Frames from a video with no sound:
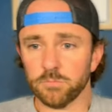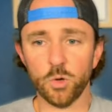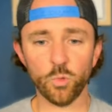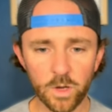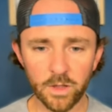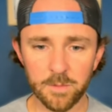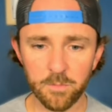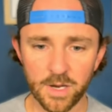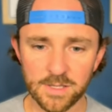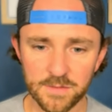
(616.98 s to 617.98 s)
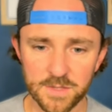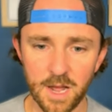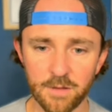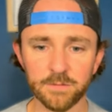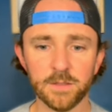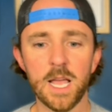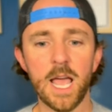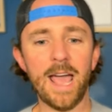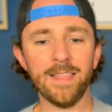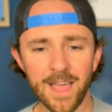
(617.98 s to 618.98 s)
Really impressive stuff.
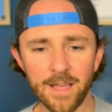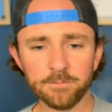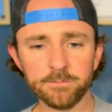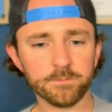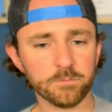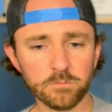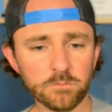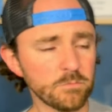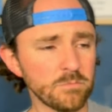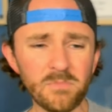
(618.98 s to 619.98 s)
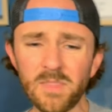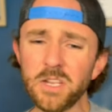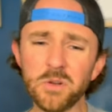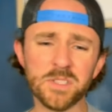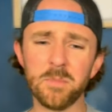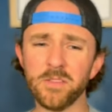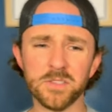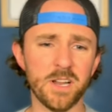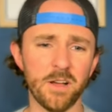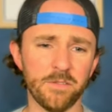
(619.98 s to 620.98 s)
And then, you know, some other
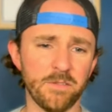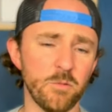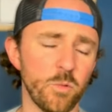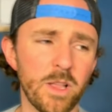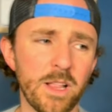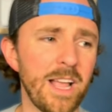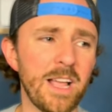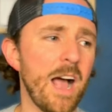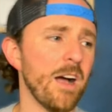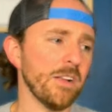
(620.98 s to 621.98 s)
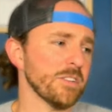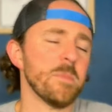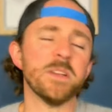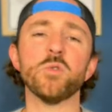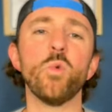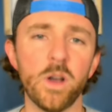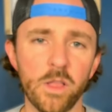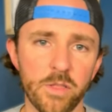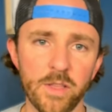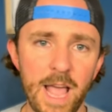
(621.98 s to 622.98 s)
stuff, like I'll just mention one
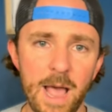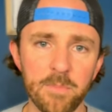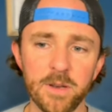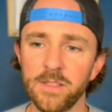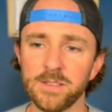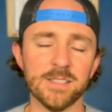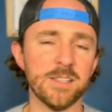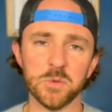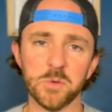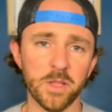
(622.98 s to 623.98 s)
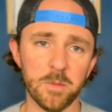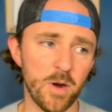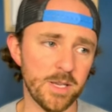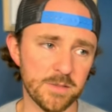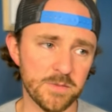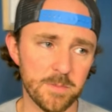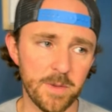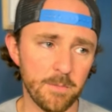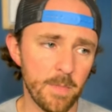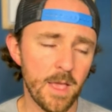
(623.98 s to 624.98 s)
other thing that happened in the season that was really impressive to
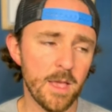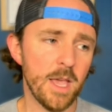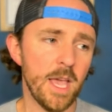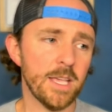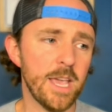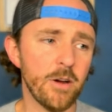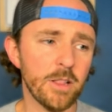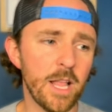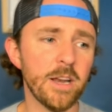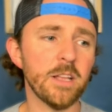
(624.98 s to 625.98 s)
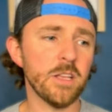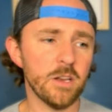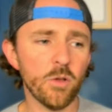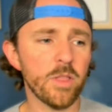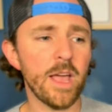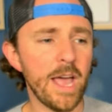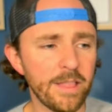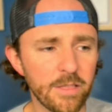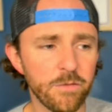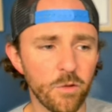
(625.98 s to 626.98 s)
me. Carolina, you know, they
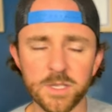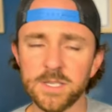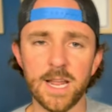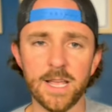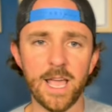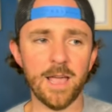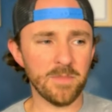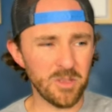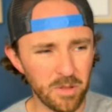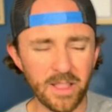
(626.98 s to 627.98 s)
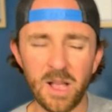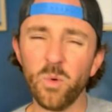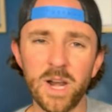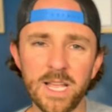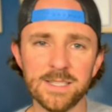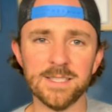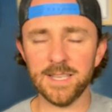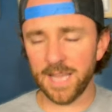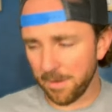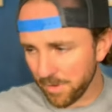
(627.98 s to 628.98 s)
had the Florida State game. You played that one
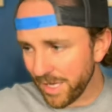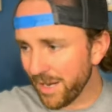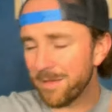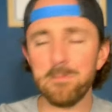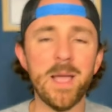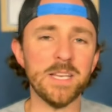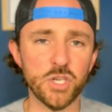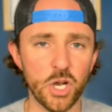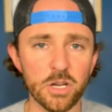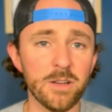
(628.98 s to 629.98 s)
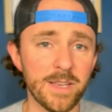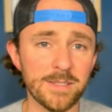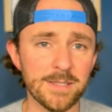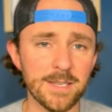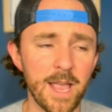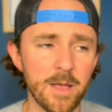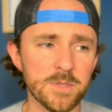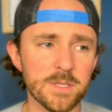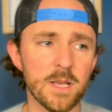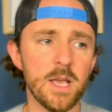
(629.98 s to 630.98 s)
ACC game. But then in the main chunk of ACC
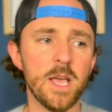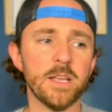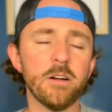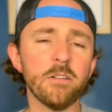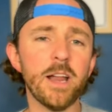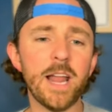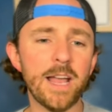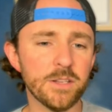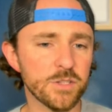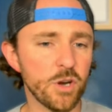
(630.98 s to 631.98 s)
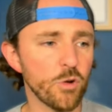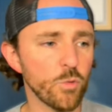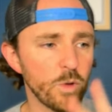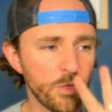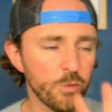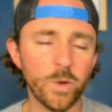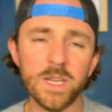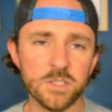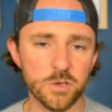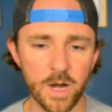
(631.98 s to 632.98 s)
games, Carolina had to start with three
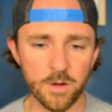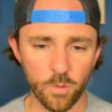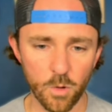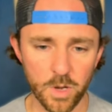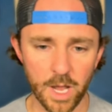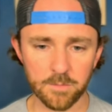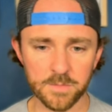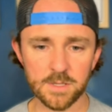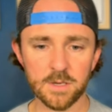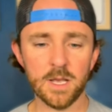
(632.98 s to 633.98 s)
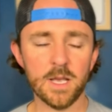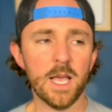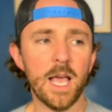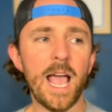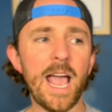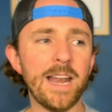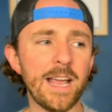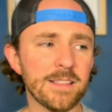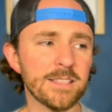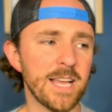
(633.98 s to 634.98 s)
straight road games. And
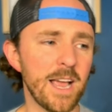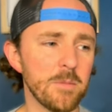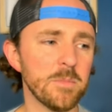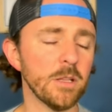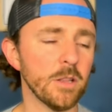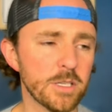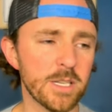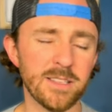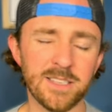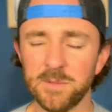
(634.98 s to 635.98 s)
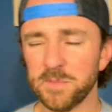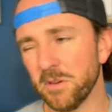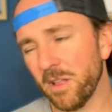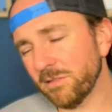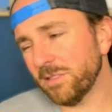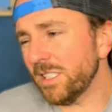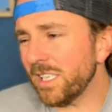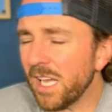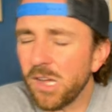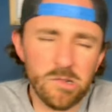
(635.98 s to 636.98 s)
at the time, you looked at the teams and you're like,
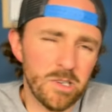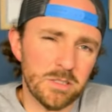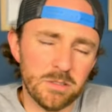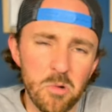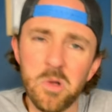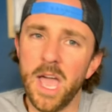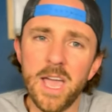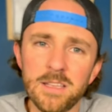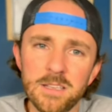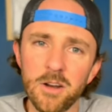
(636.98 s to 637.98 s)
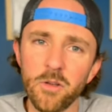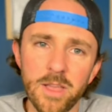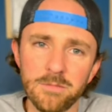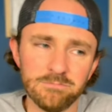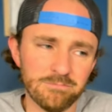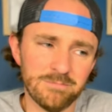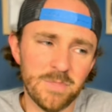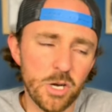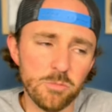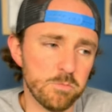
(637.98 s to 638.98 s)
yeah, okay, you know,
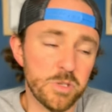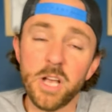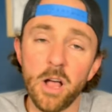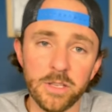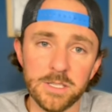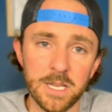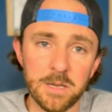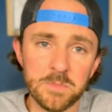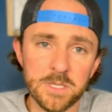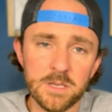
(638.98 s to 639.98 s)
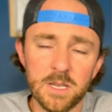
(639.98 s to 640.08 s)
they're solid teams.